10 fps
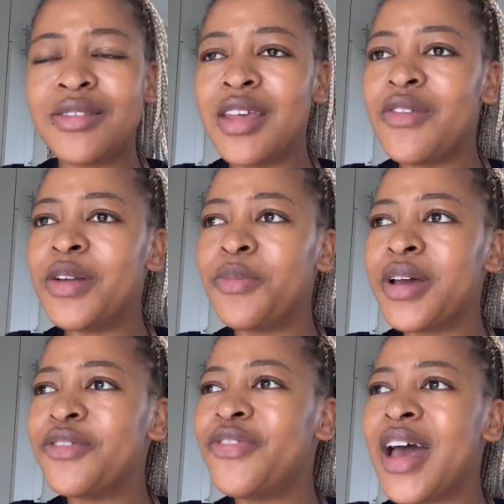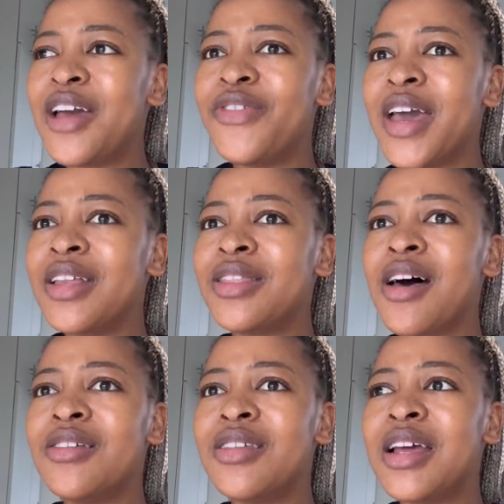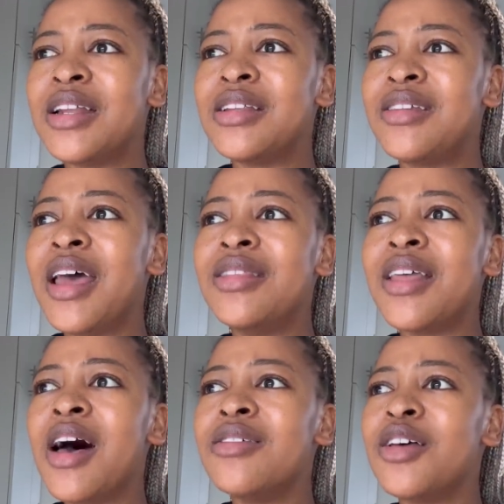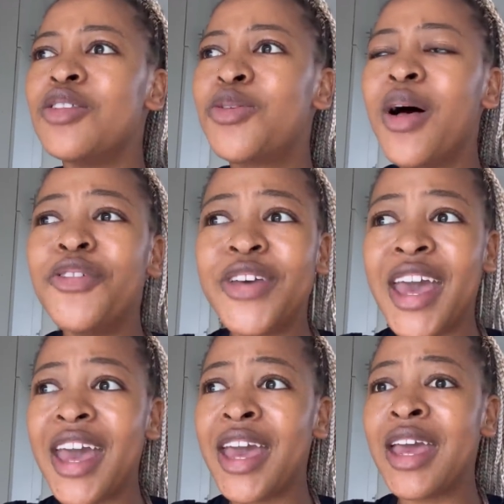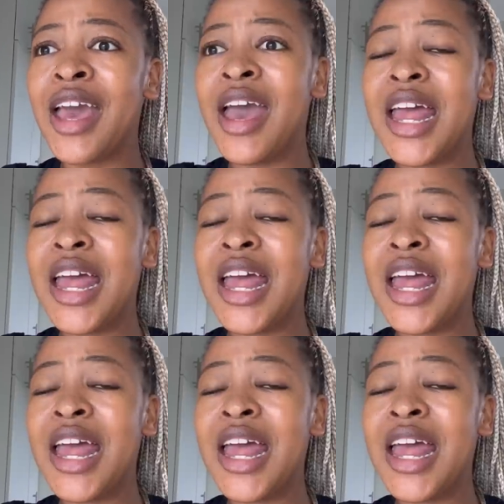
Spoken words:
7.5, 8,000, 10,000, 12K.